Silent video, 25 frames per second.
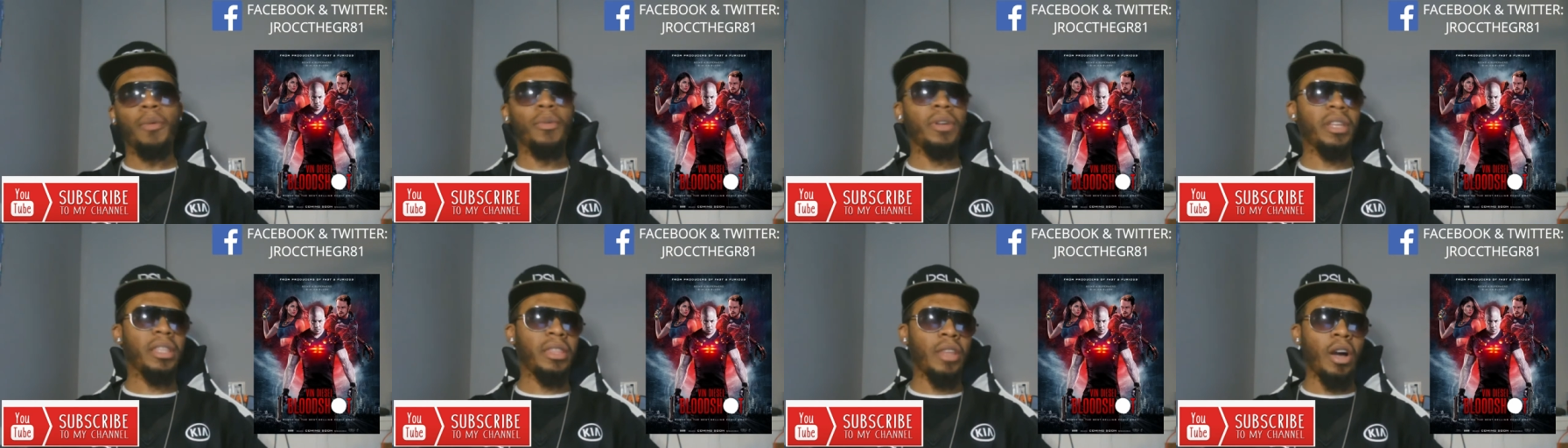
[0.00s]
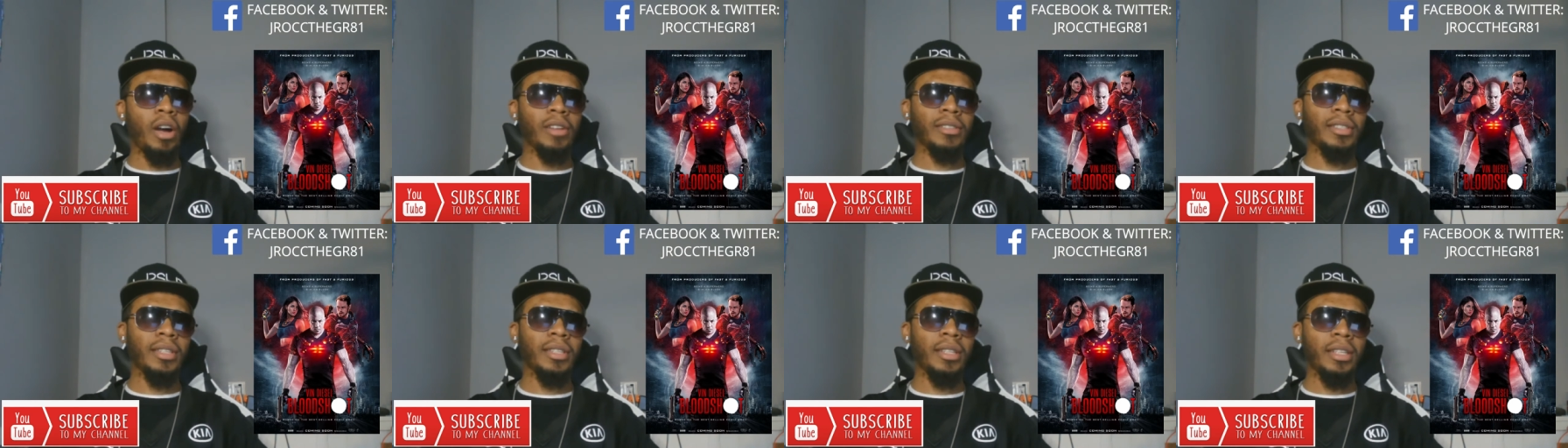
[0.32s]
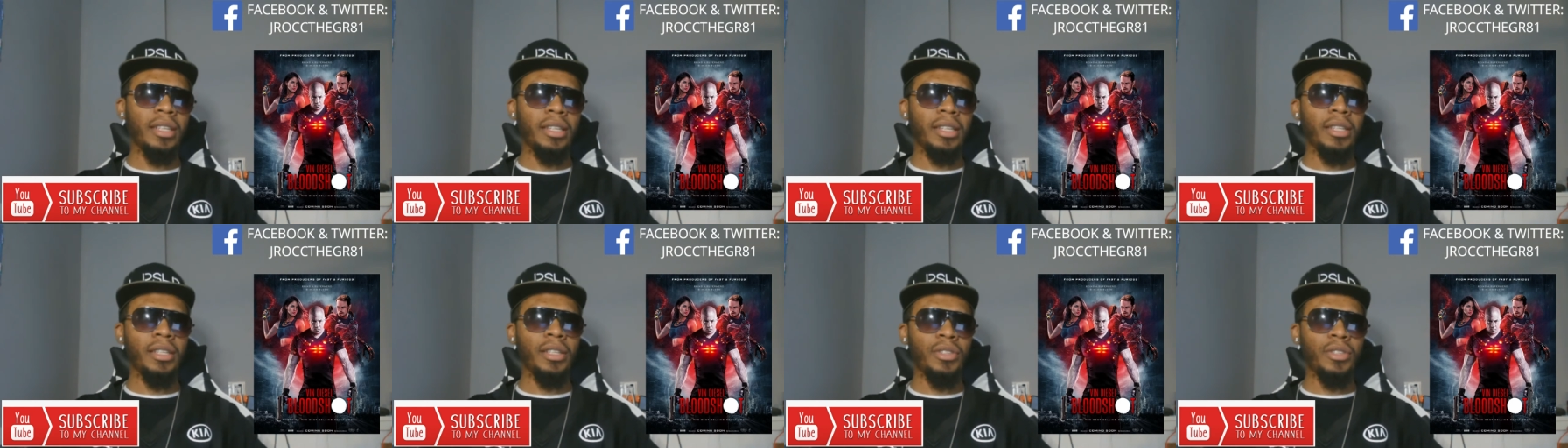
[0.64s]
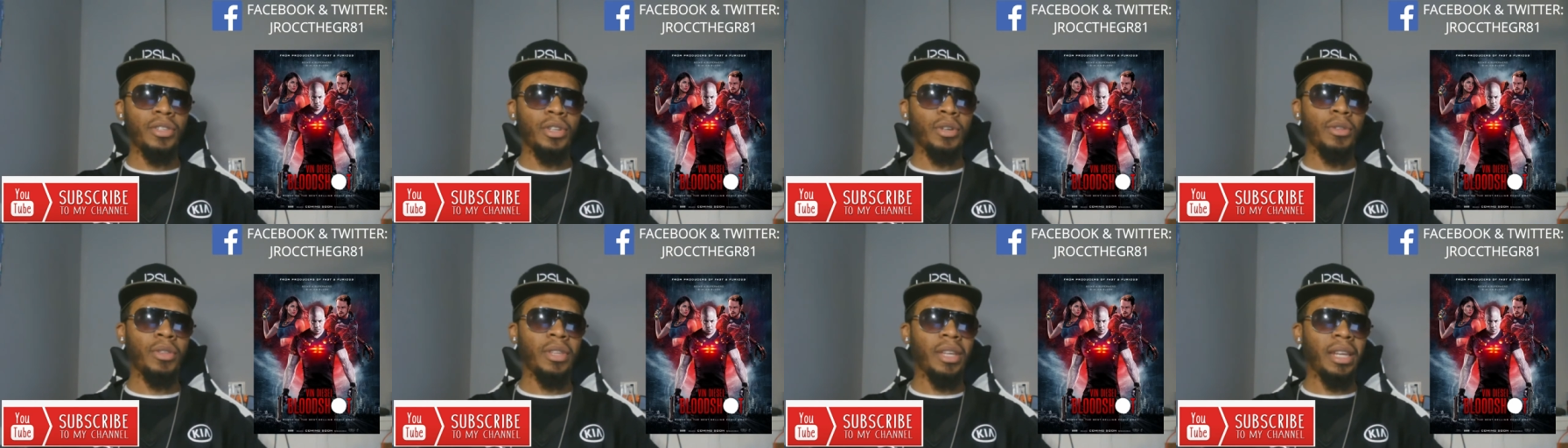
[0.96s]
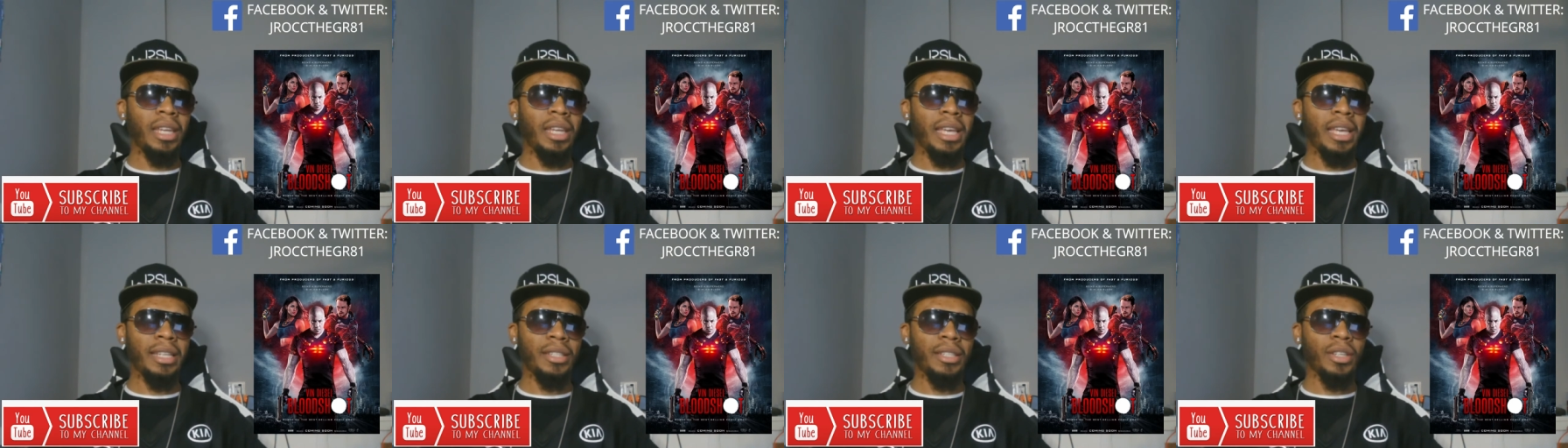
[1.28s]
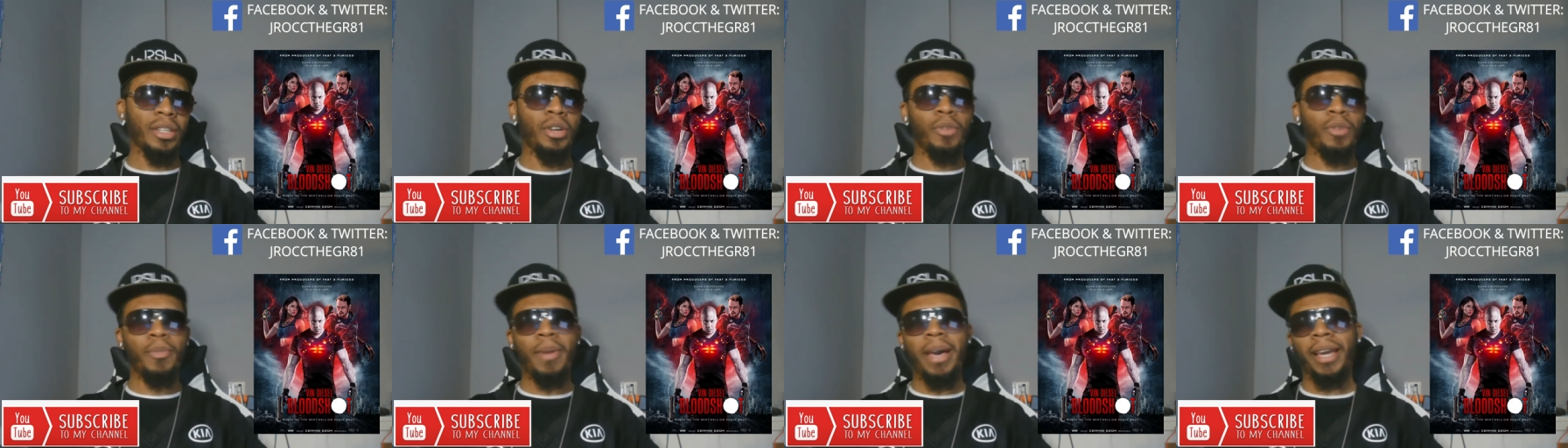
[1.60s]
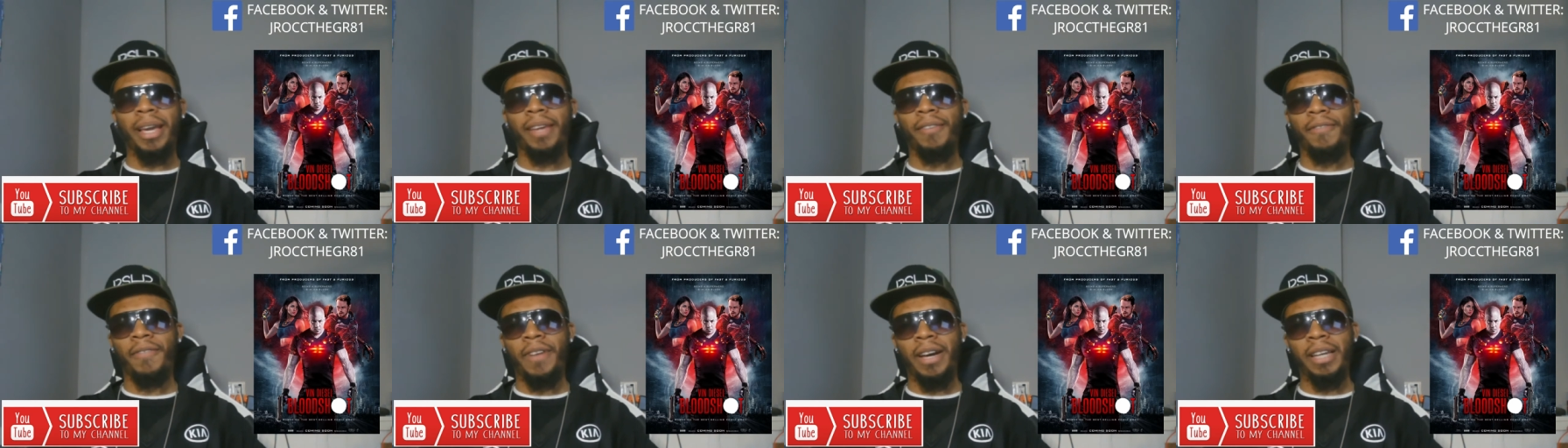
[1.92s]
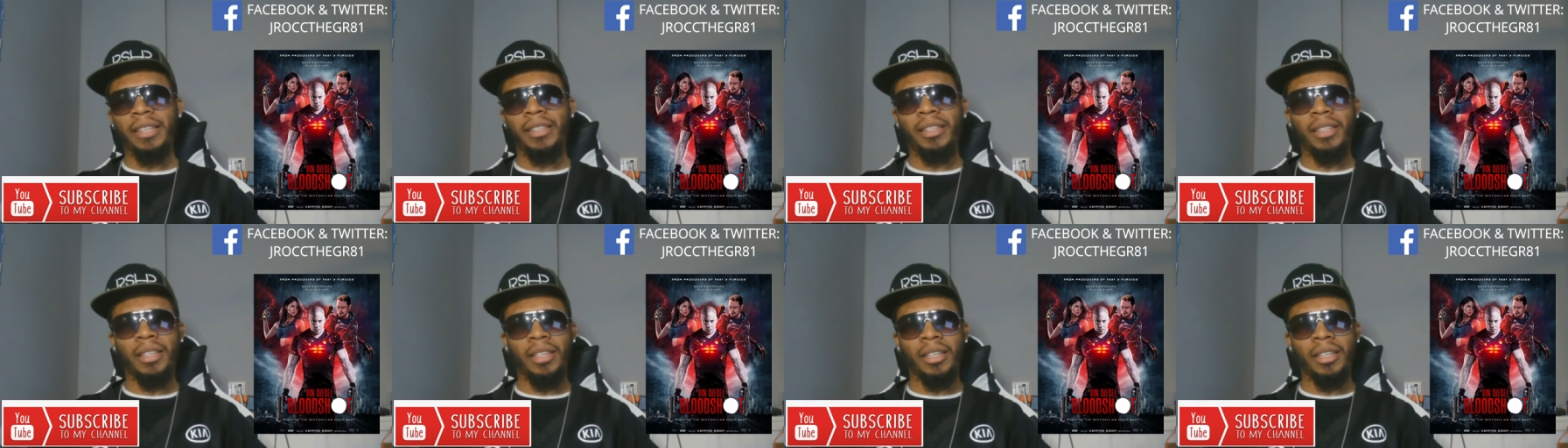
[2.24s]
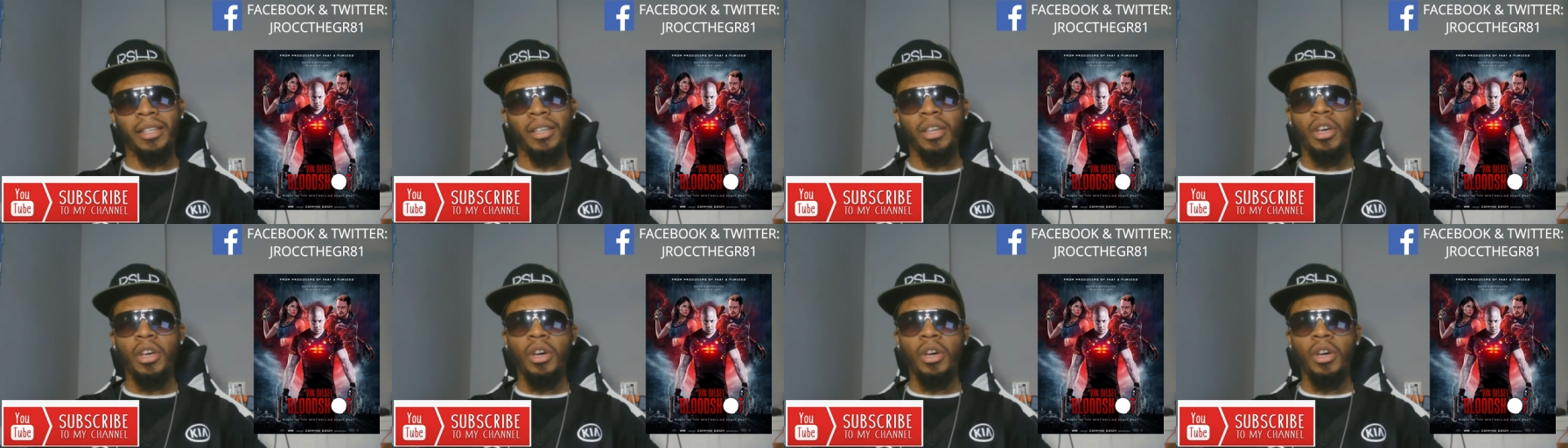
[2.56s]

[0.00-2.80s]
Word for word: what he thought it is so then he has to go back and fight the